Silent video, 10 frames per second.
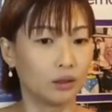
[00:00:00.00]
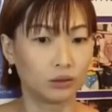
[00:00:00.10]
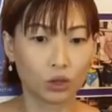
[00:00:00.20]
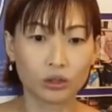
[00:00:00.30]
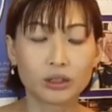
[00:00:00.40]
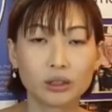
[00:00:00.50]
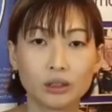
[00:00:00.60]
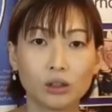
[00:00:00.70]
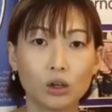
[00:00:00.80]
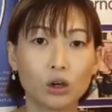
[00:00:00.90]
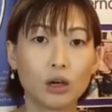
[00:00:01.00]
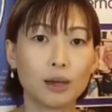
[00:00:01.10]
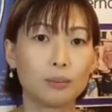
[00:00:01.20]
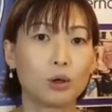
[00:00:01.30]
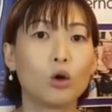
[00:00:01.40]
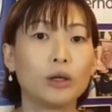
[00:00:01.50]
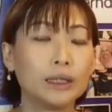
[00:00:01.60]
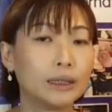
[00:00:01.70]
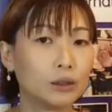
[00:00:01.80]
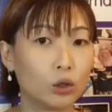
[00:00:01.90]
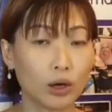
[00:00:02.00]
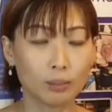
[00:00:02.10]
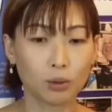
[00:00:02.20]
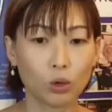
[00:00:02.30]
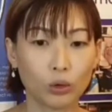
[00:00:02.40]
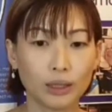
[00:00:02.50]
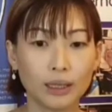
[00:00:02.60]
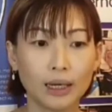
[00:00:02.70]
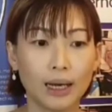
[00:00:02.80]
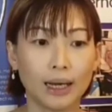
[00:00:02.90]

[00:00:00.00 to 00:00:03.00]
daughter-in-law, employer or employee.